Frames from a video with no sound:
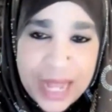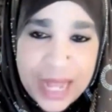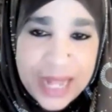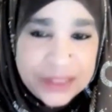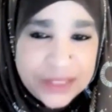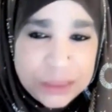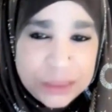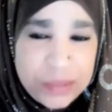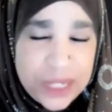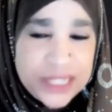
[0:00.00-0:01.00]
I
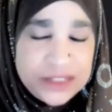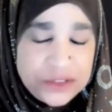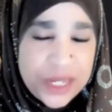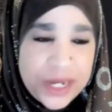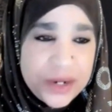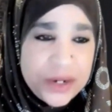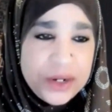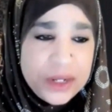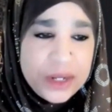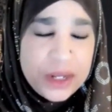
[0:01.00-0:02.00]
did place there